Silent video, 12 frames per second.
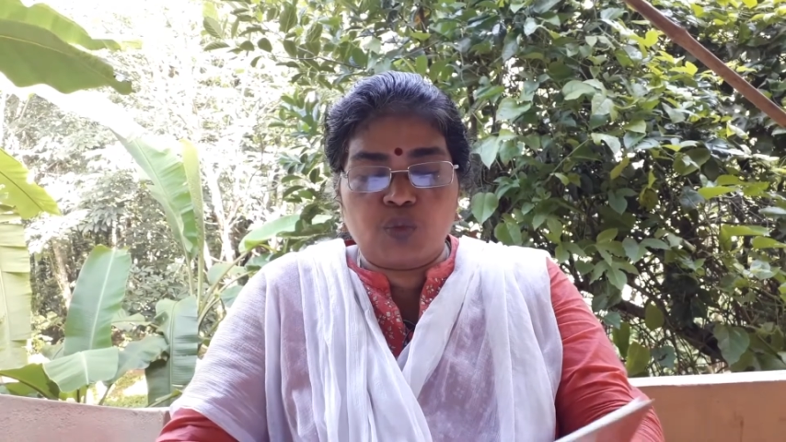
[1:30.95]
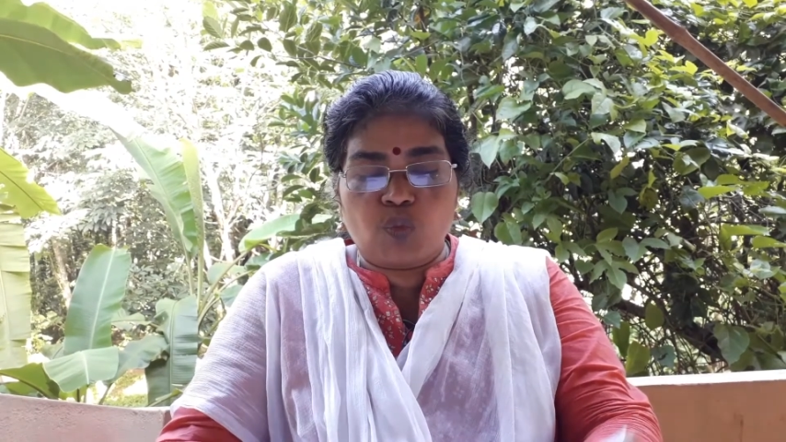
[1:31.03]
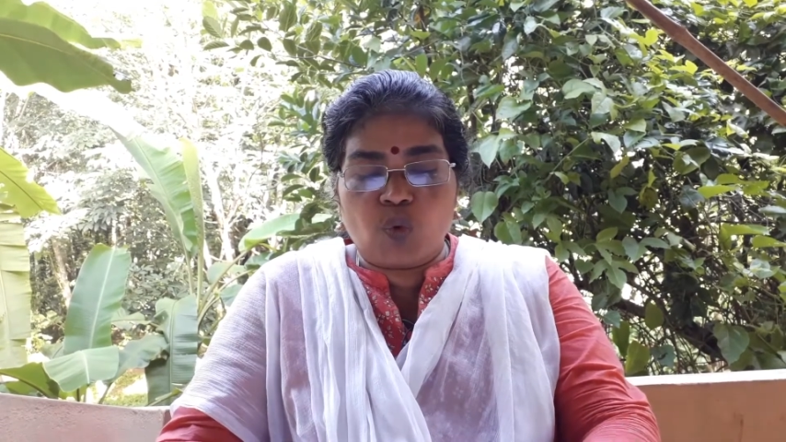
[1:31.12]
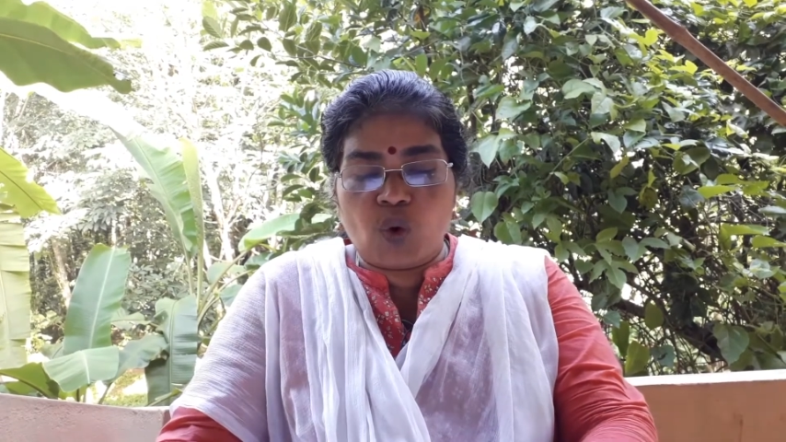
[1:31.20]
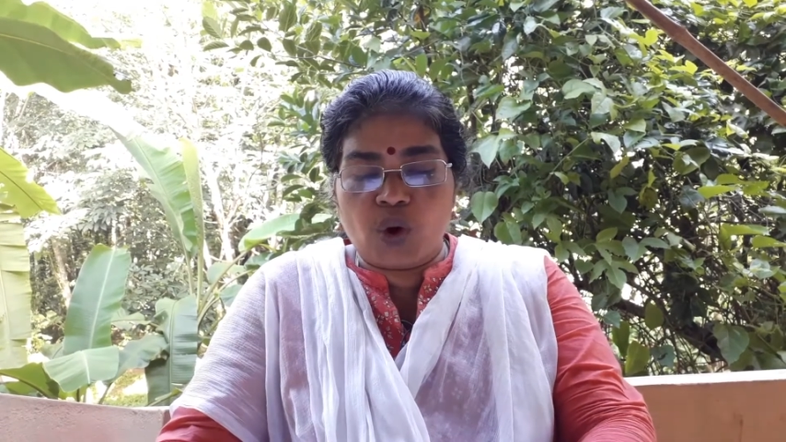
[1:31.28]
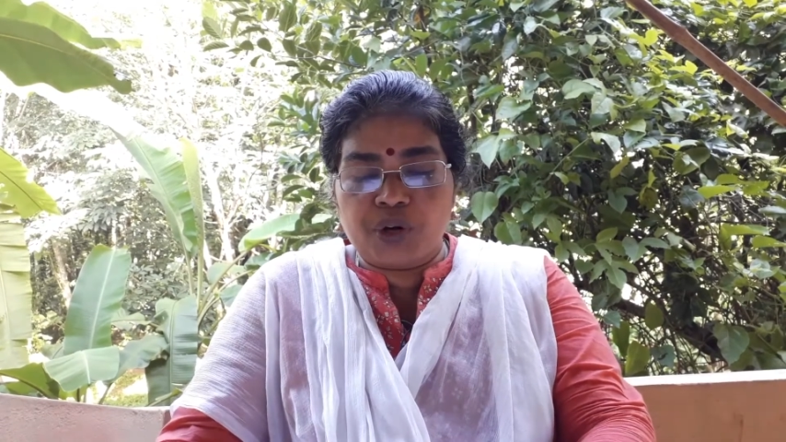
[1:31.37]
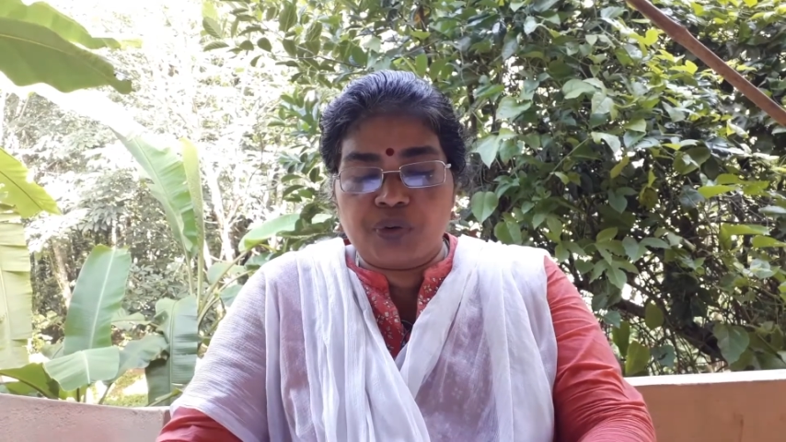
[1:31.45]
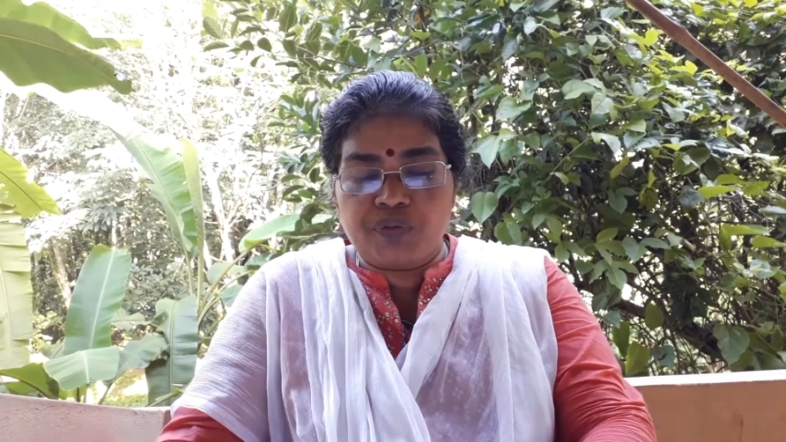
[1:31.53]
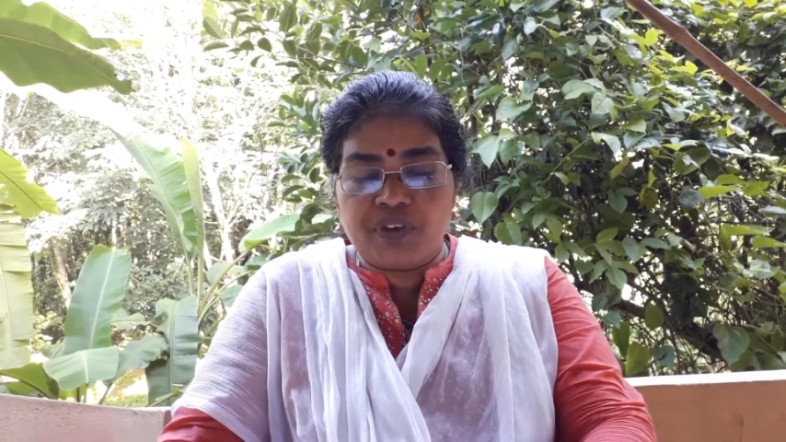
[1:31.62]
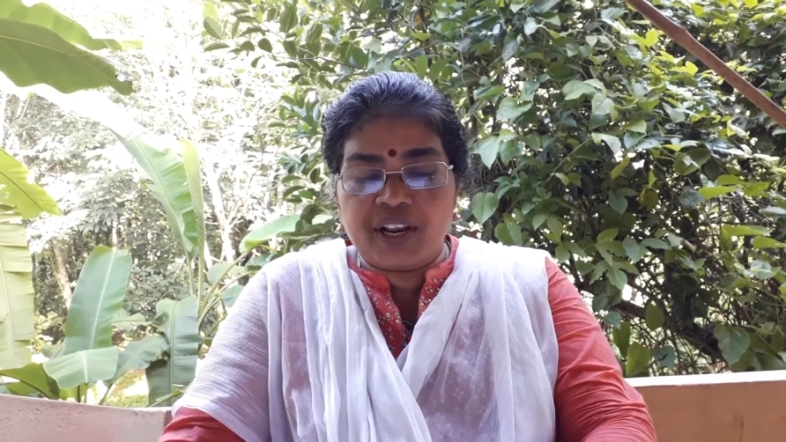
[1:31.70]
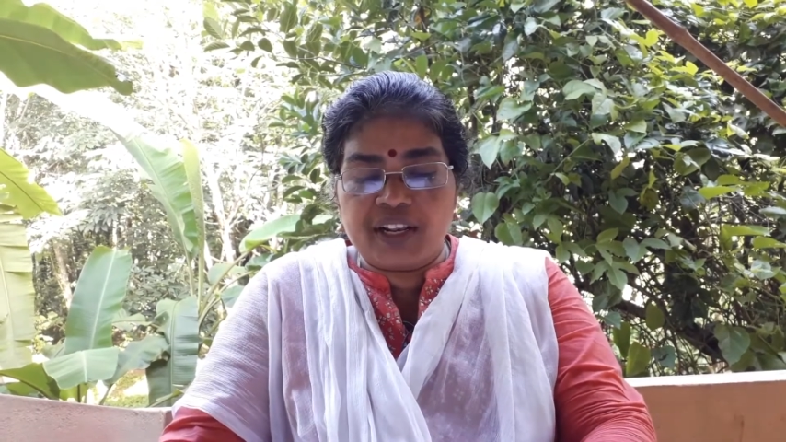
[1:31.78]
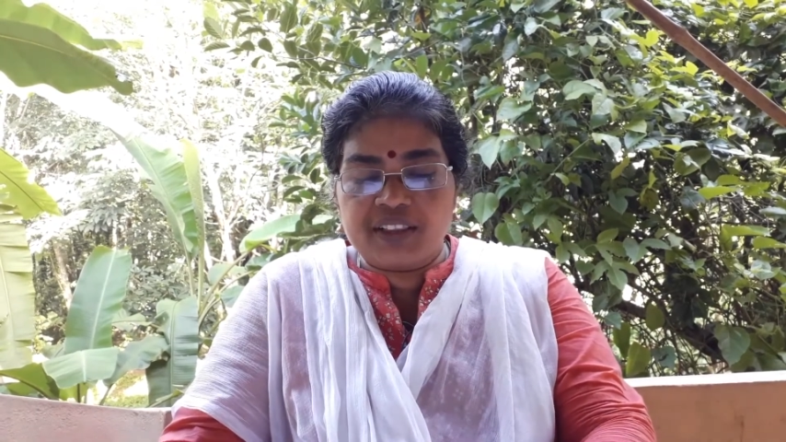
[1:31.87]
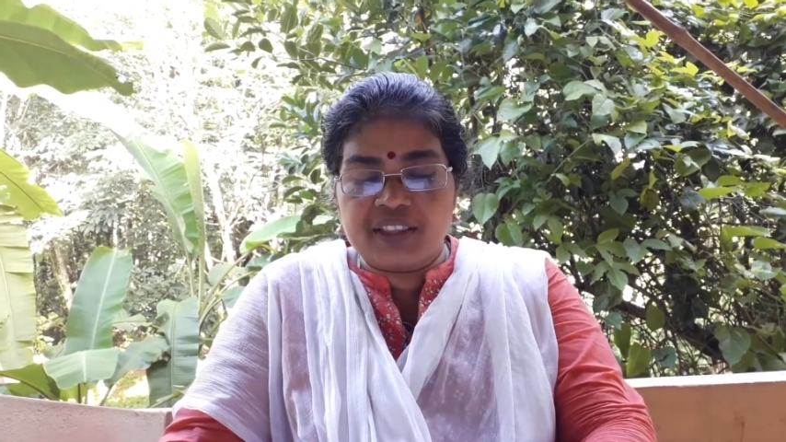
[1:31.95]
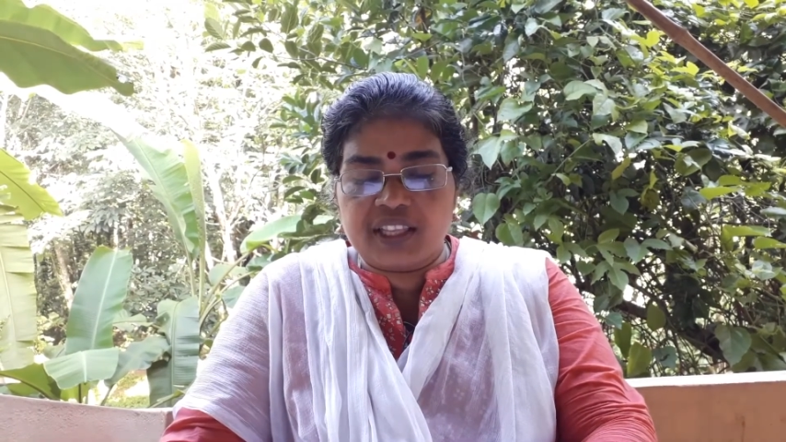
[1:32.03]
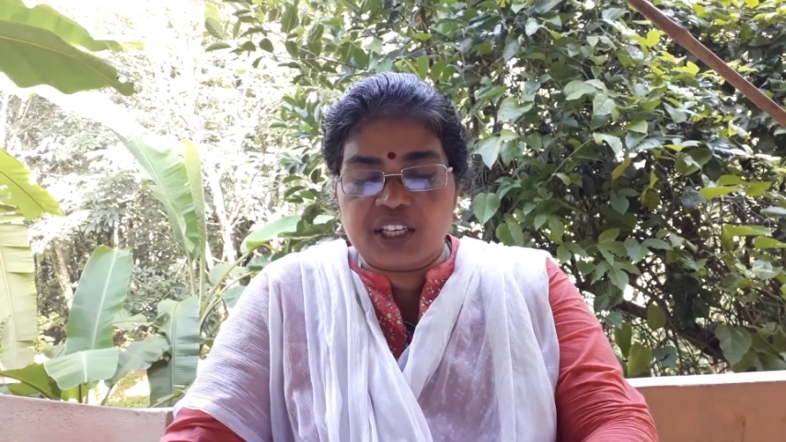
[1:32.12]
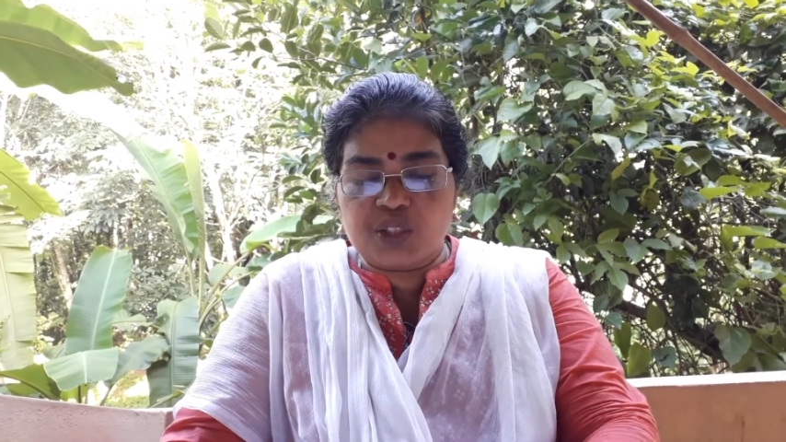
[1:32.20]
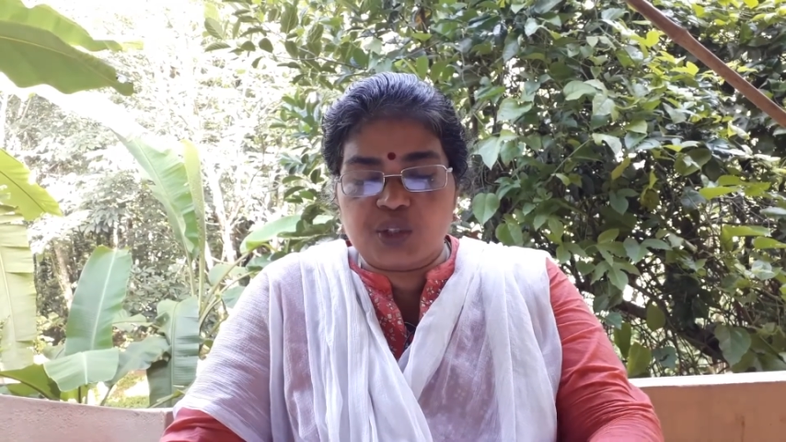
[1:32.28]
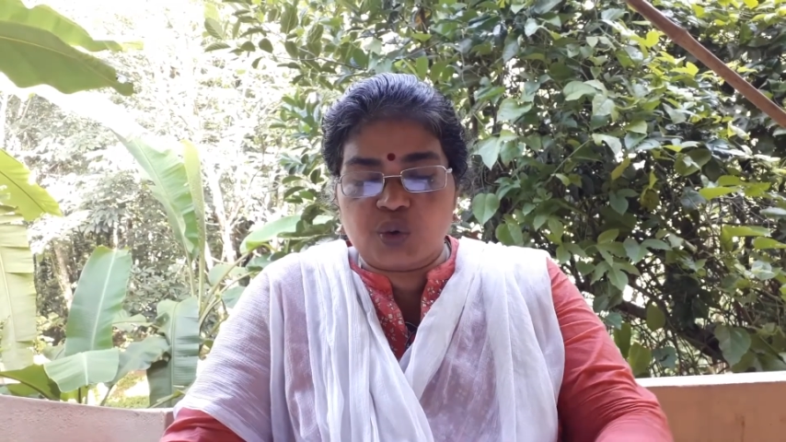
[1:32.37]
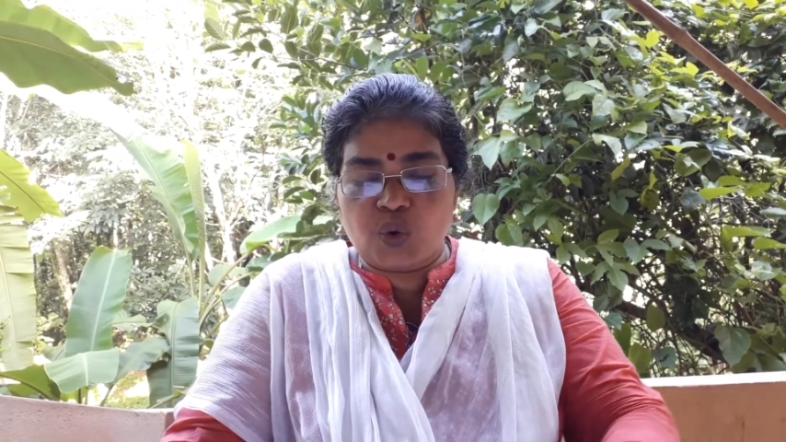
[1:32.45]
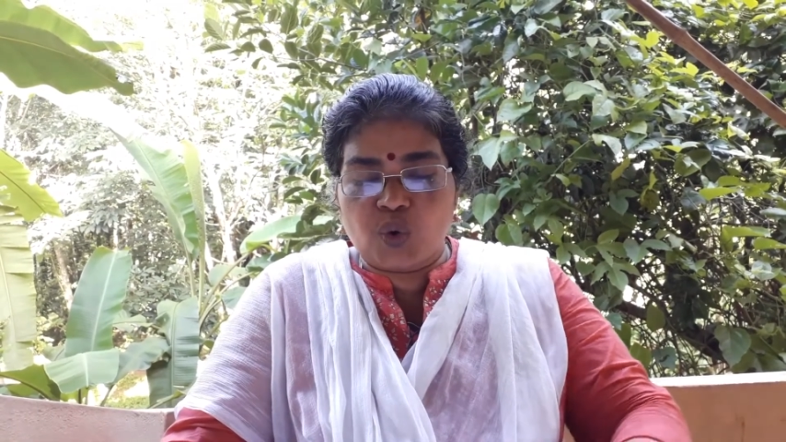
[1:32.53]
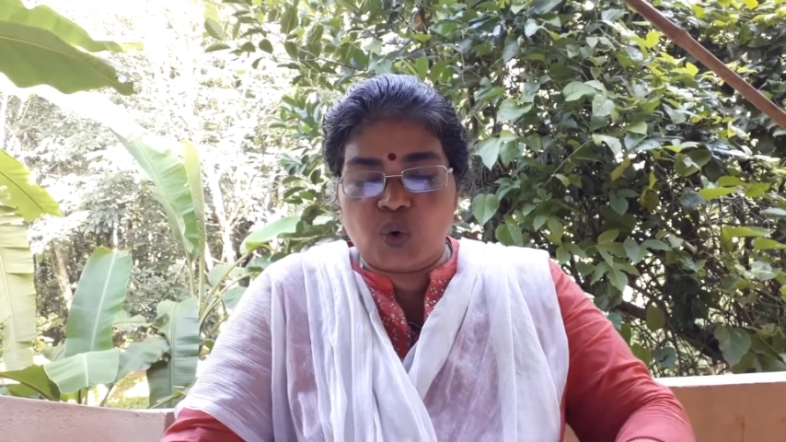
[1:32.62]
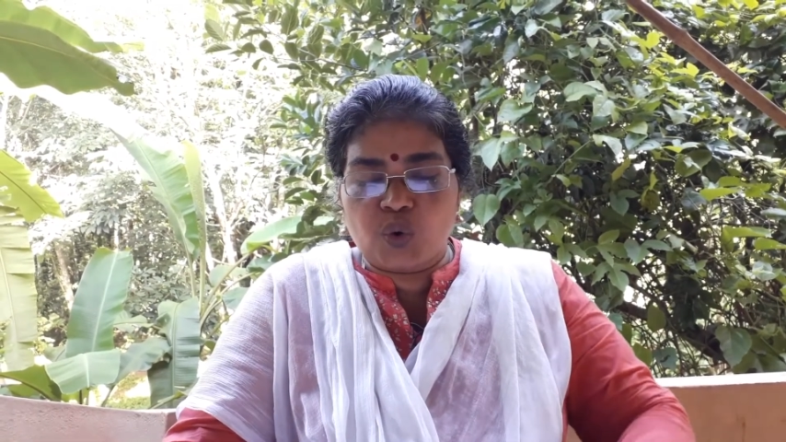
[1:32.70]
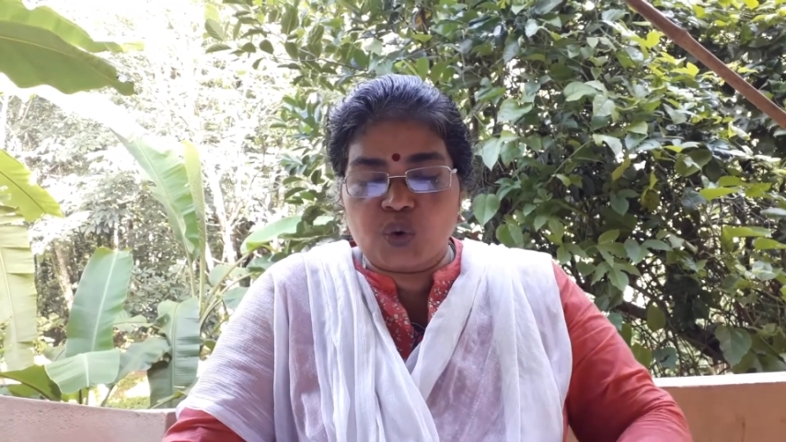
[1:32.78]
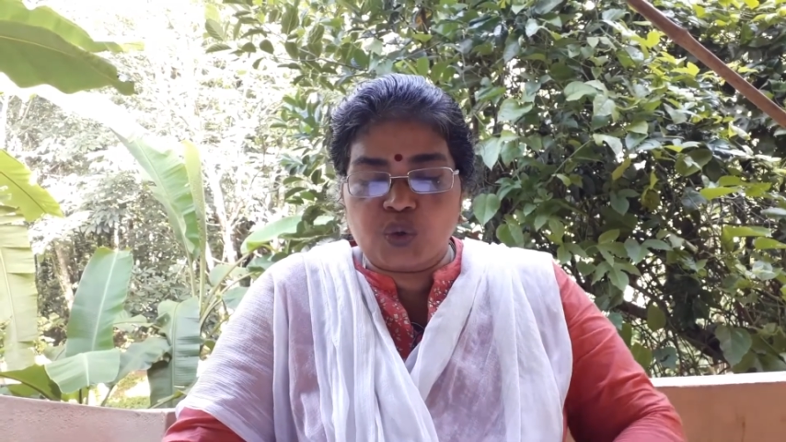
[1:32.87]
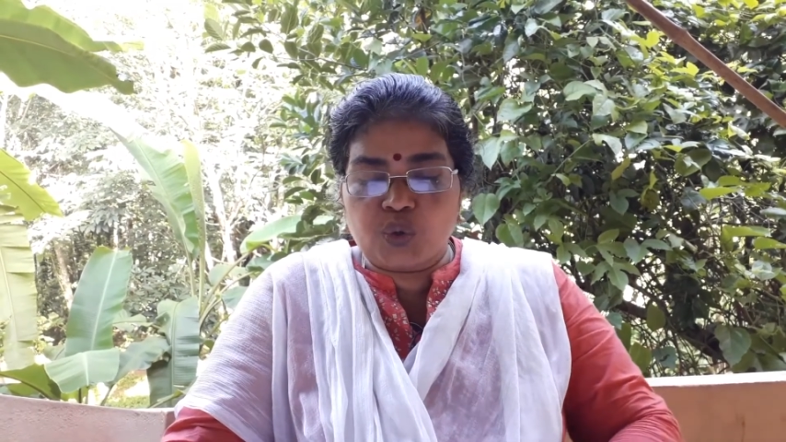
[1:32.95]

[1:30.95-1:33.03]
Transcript: what wealth the shore